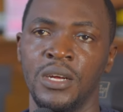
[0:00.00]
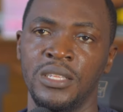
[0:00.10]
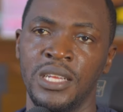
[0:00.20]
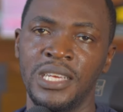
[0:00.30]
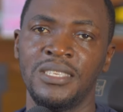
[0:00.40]

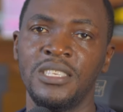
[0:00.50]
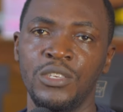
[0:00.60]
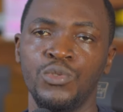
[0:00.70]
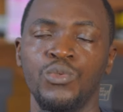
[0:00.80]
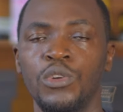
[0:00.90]
the next thing
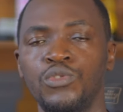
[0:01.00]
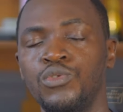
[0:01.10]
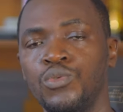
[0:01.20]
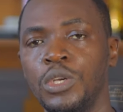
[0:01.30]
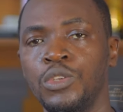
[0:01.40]
you would want to
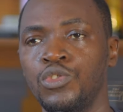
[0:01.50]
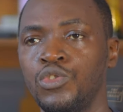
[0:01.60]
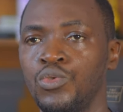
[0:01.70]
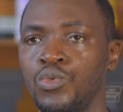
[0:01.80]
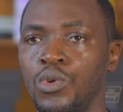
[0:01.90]
do is
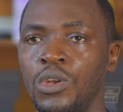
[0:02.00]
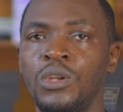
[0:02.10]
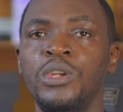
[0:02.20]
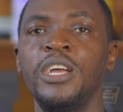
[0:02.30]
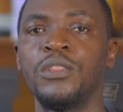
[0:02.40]
to
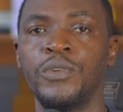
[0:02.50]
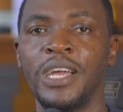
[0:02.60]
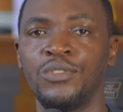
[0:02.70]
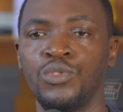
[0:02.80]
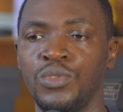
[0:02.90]
learn. All
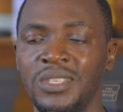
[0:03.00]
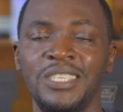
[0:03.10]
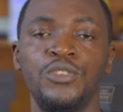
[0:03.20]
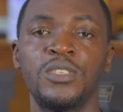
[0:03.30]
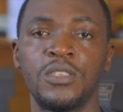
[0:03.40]
right, to
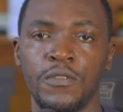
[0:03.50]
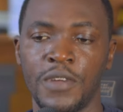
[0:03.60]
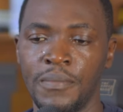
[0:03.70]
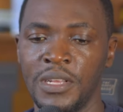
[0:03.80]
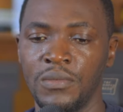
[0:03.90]
teach yourself.
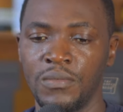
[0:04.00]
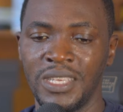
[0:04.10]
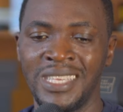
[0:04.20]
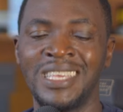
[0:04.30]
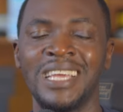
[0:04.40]
I mean,
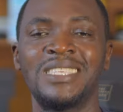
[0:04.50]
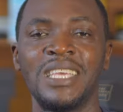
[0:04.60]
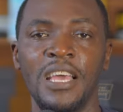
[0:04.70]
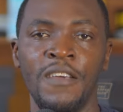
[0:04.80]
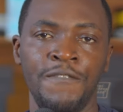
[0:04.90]
get
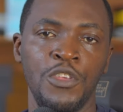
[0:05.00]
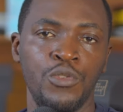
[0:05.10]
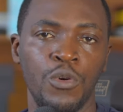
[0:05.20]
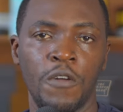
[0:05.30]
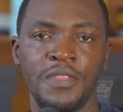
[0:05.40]
a
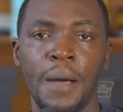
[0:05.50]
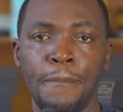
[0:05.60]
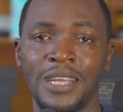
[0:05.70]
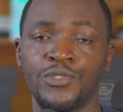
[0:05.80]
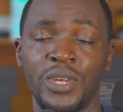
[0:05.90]
video of that
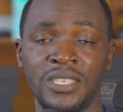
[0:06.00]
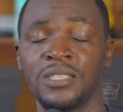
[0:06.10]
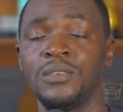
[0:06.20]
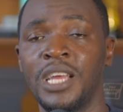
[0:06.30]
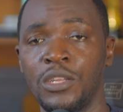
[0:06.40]
particular
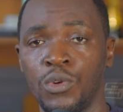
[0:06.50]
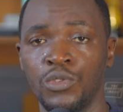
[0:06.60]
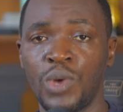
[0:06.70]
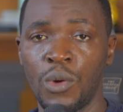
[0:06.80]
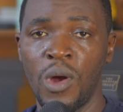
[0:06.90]
skill that you want
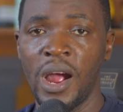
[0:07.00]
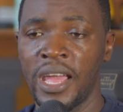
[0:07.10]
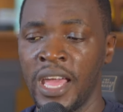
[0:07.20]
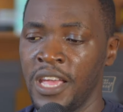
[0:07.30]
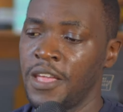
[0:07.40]
to acquire.
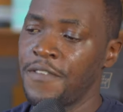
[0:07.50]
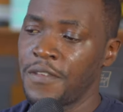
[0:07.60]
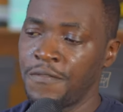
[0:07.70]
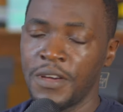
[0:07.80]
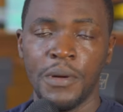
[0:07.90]
If
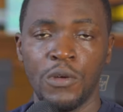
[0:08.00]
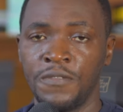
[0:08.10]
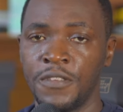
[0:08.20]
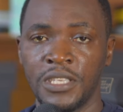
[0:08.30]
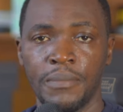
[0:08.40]

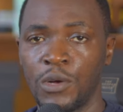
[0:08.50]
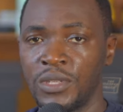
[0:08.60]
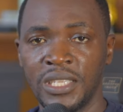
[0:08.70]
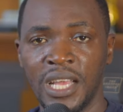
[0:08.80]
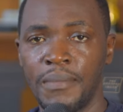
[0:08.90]
it's about
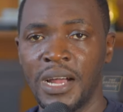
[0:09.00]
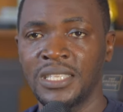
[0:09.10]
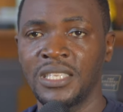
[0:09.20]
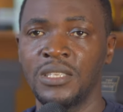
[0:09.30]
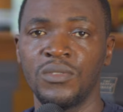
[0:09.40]
digital
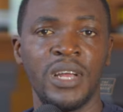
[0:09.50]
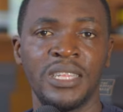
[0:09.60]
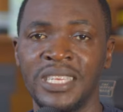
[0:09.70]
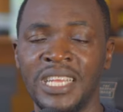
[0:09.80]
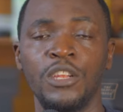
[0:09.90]
marketing, you
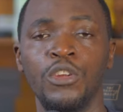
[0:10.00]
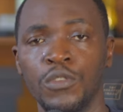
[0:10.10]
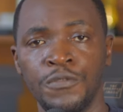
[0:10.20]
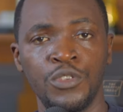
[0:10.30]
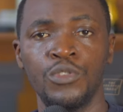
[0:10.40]
can get a lot
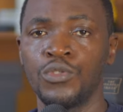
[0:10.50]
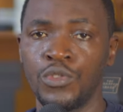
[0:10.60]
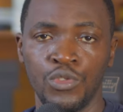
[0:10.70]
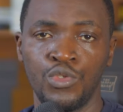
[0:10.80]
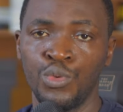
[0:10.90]
of videos on
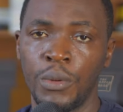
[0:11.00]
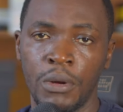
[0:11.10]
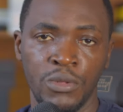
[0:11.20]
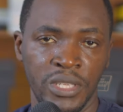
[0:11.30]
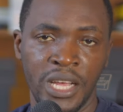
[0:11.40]
YouTube
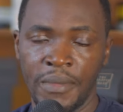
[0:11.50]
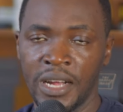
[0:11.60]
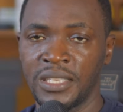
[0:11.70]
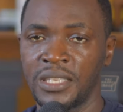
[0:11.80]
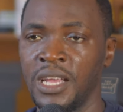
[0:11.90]
about digital
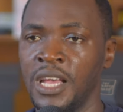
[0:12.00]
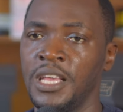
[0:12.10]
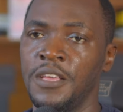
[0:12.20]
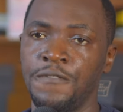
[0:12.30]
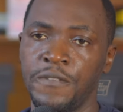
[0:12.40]
marketing.
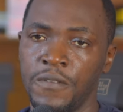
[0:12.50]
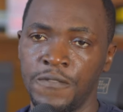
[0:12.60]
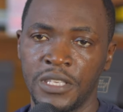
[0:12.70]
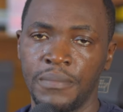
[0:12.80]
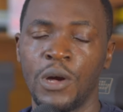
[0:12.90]
If
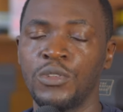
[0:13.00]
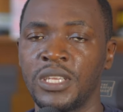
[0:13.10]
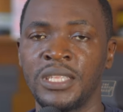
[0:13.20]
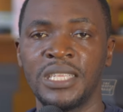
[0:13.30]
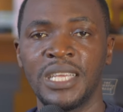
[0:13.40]
it's about
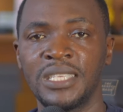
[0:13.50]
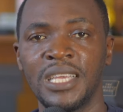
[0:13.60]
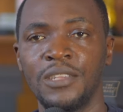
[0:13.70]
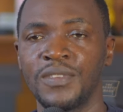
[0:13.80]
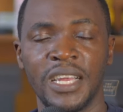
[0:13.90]
data
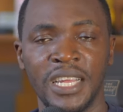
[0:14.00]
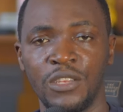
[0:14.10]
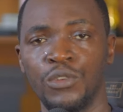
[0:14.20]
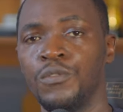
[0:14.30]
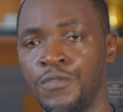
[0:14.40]
science, you can get a
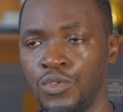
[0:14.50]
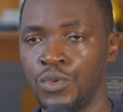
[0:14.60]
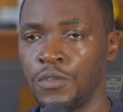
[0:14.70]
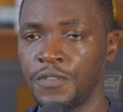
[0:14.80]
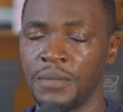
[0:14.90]
lot of
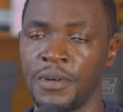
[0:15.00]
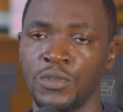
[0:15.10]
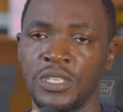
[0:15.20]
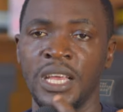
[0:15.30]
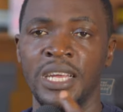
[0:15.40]
videos. If it's
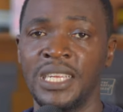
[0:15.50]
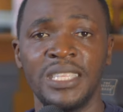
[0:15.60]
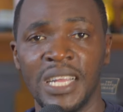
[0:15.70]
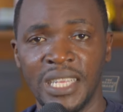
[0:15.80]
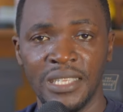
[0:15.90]
about
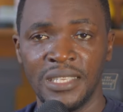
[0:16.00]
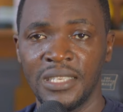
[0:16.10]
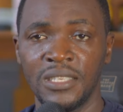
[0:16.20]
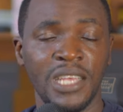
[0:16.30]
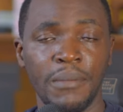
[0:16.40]
data
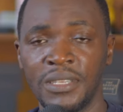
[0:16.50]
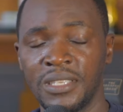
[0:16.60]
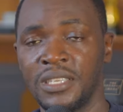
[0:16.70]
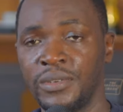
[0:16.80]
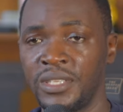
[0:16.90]
analysis,
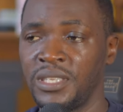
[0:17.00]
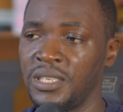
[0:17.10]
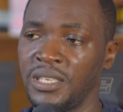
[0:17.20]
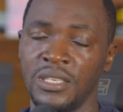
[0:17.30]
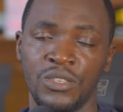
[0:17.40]

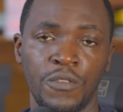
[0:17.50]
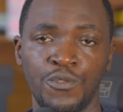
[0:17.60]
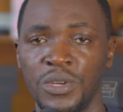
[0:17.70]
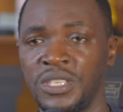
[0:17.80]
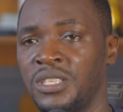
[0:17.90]
cybersecurity,
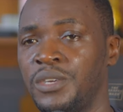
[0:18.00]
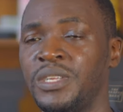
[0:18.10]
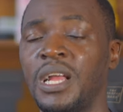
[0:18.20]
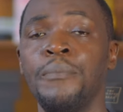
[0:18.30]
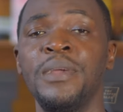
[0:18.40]
software
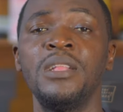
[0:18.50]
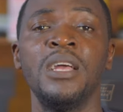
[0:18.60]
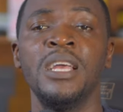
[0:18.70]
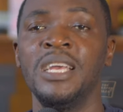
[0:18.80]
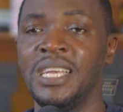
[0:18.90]
engineering, I mean,
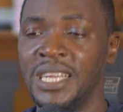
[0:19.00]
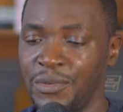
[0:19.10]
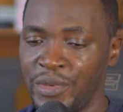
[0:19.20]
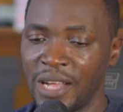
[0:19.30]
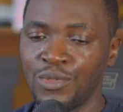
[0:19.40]

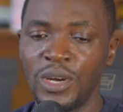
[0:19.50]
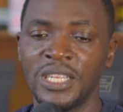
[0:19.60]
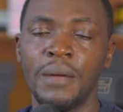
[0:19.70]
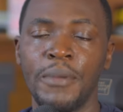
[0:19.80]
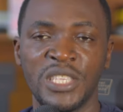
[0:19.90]
we are
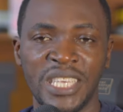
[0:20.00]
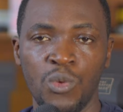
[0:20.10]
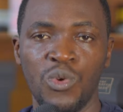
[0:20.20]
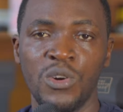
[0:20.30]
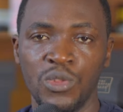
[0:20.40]
talking about a
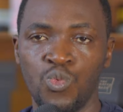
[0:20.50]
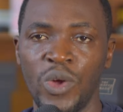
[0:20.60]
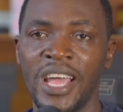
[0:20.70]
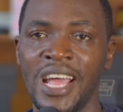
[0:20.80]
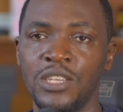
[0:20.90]
world
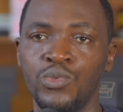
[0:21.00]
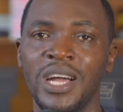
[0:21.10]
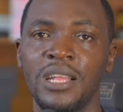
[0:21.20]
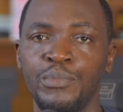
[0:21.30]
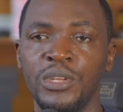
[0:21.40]
where you
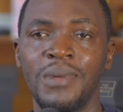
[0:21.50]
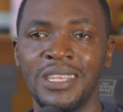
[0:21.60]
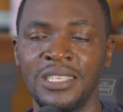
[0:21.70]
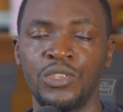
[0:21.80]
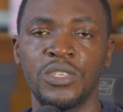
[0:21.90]
can pretty
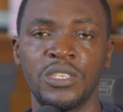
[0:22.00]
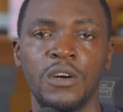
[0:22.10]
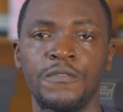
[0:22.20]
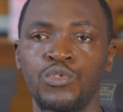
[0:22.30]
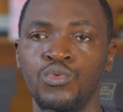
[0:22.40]
much teach
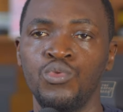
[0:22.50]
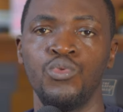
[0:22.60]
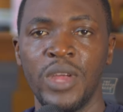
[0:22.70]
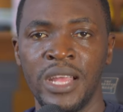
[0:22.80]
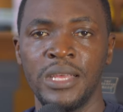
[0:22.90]
yourself to
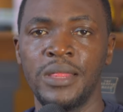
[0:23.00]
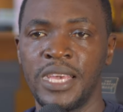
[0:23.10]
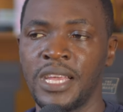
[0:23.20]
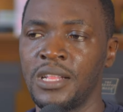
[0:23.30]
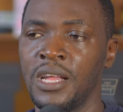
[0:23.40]
do
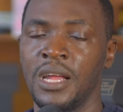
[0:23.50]
anything